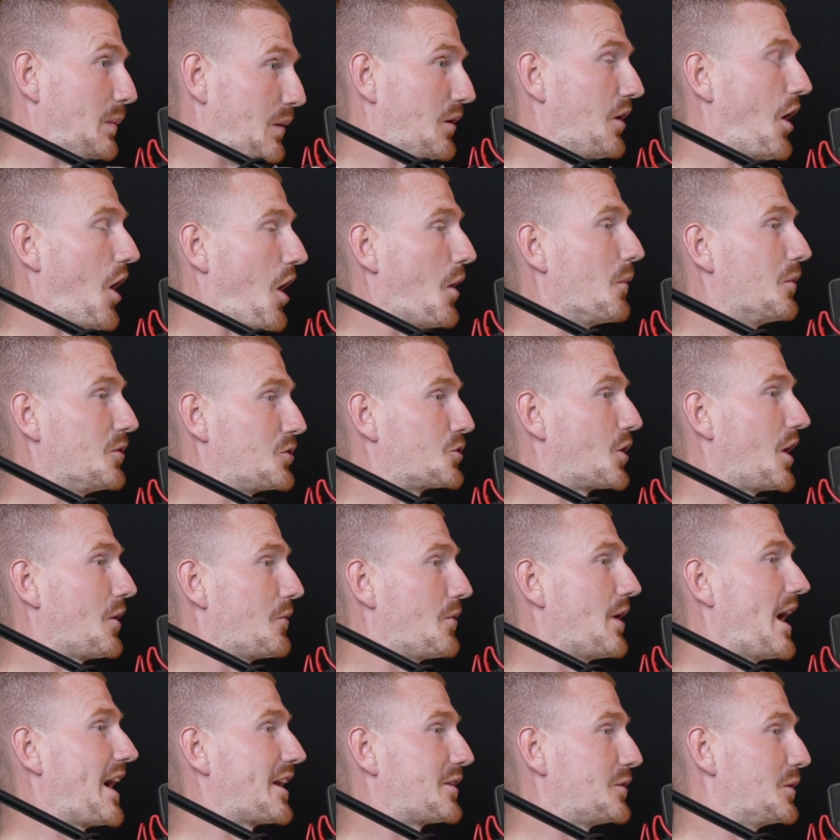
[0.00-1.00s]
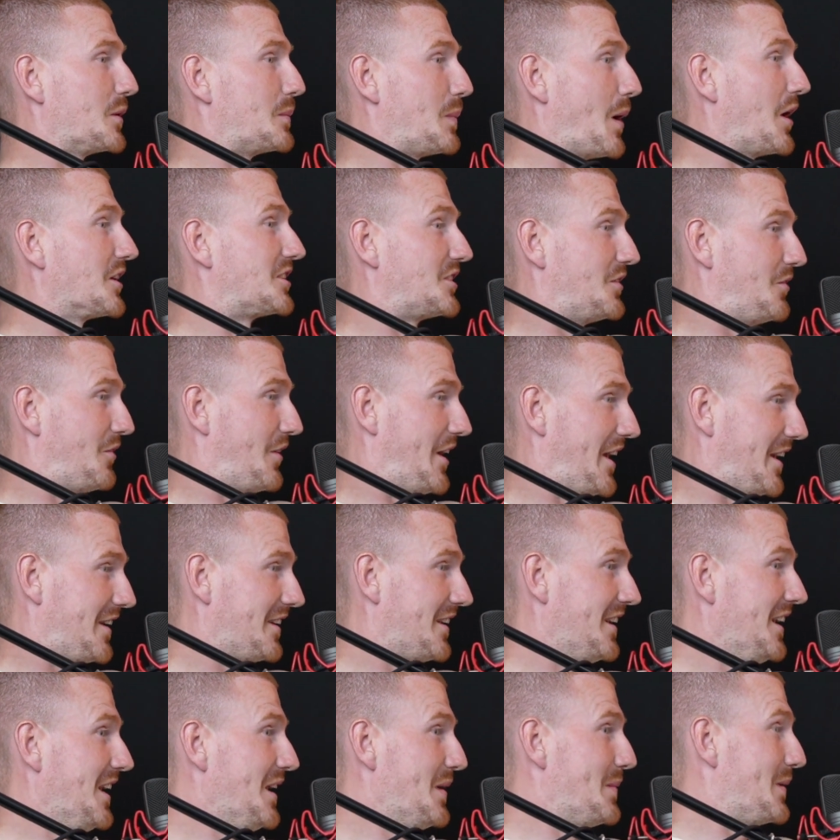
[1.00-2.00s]
But I would try to react to it positively
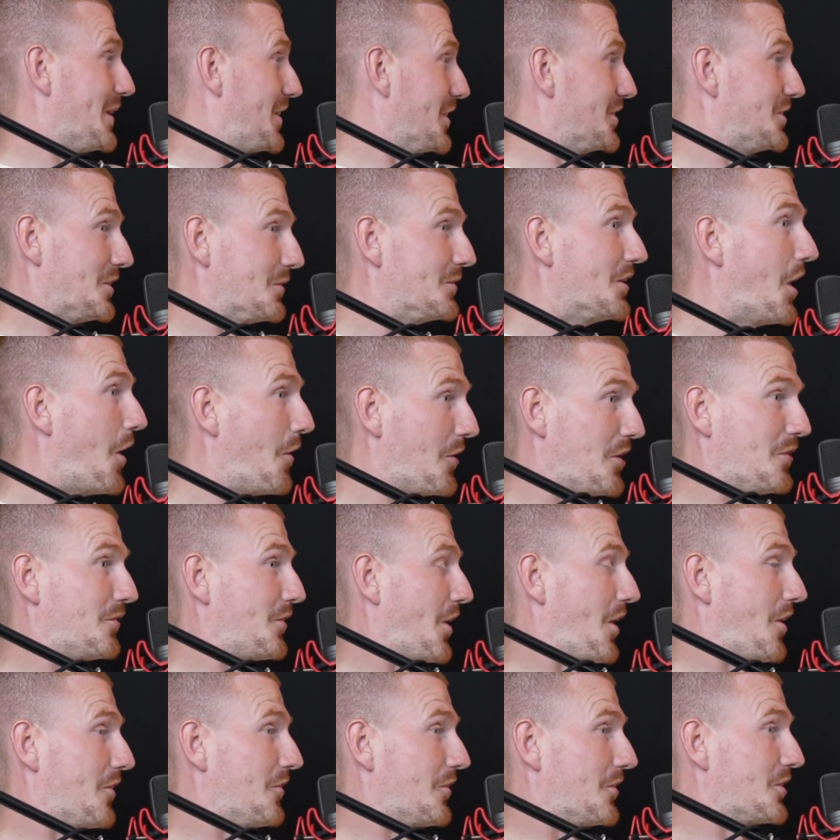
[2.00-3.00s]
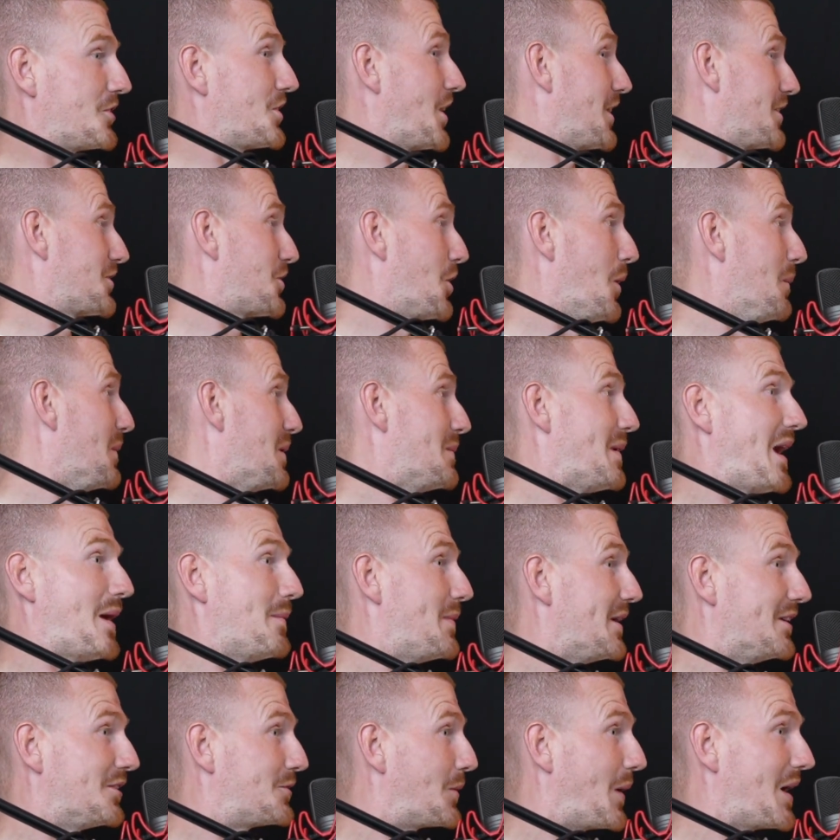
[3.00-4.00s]
because you know you've got another chance coming
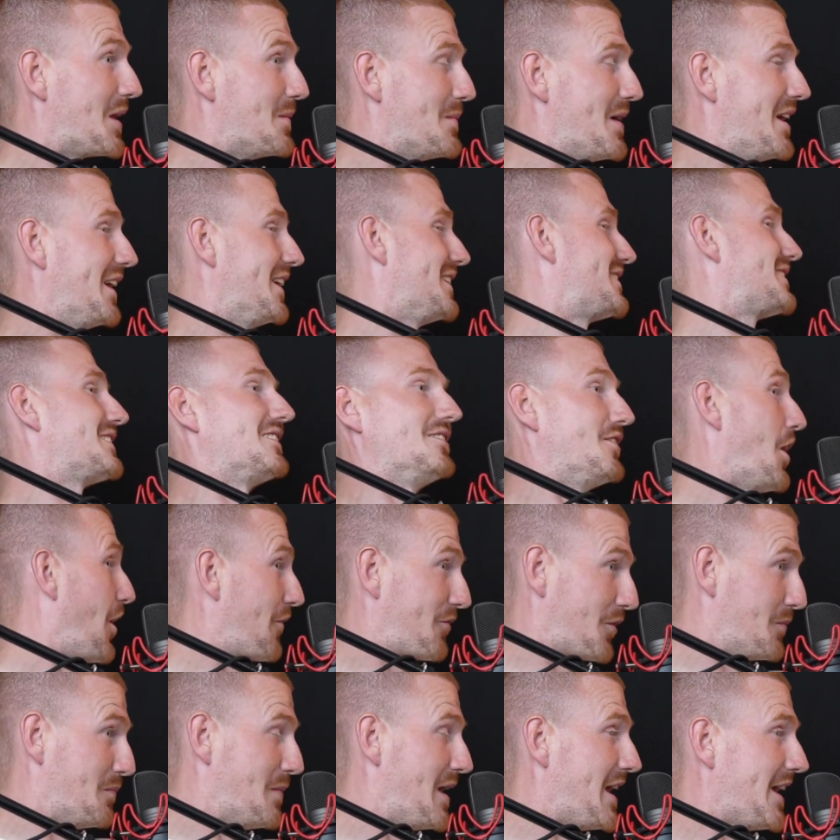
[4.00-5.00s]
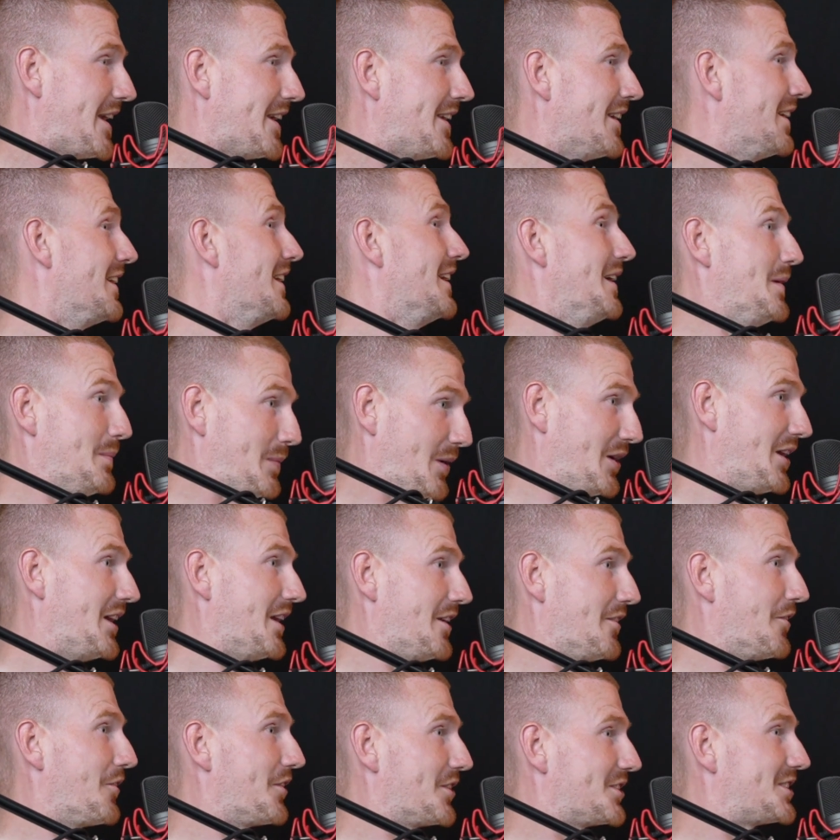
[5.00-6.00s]
maybe in 20 minutes. Not from me, but in
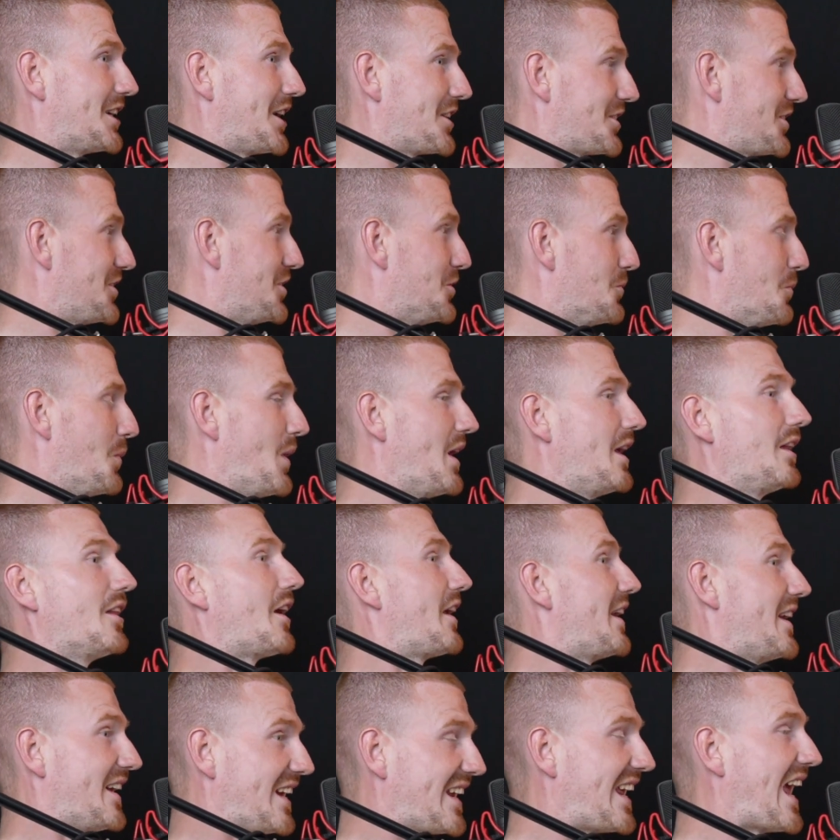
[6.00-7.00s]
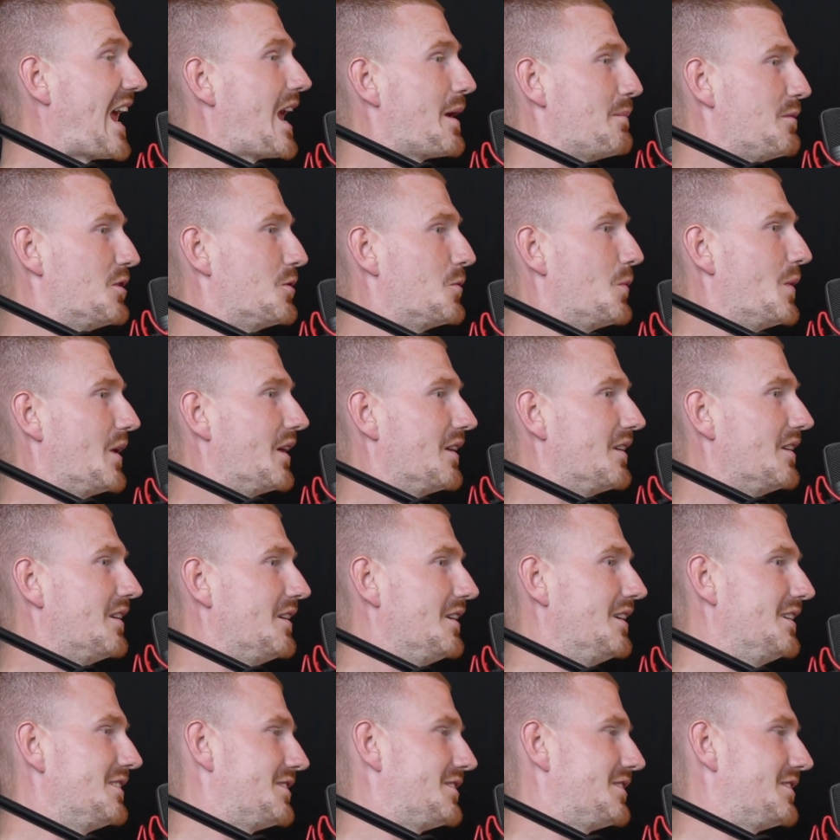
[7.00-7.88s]
another session you will, and in a game you will.